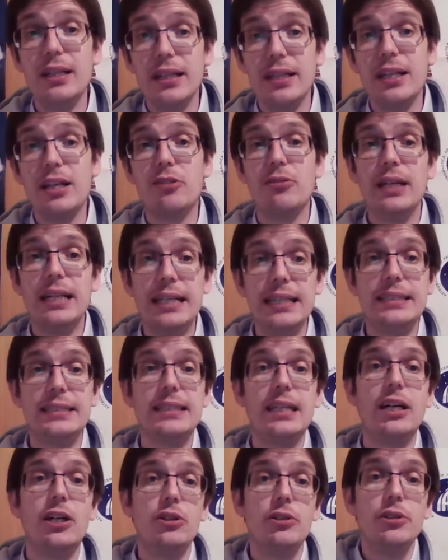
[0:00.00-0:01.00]
There is
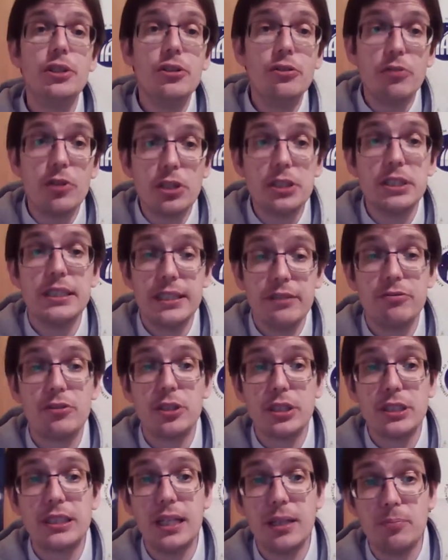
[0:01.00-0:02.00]
our university, for
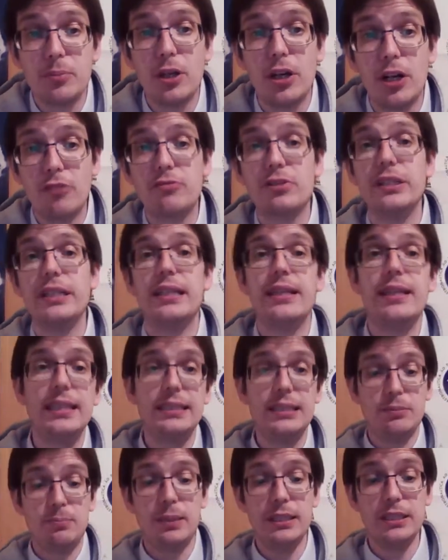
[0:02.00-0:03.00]
example, offering
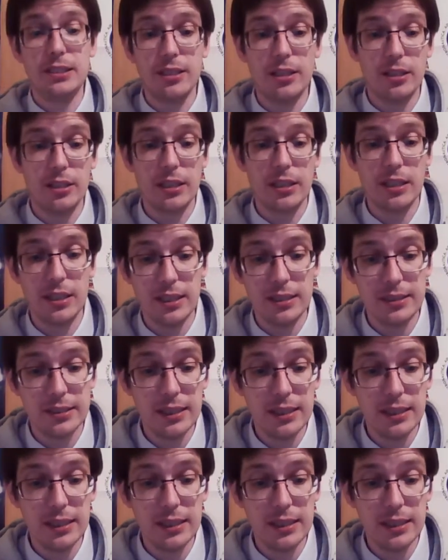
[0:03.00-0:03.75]
this space law class.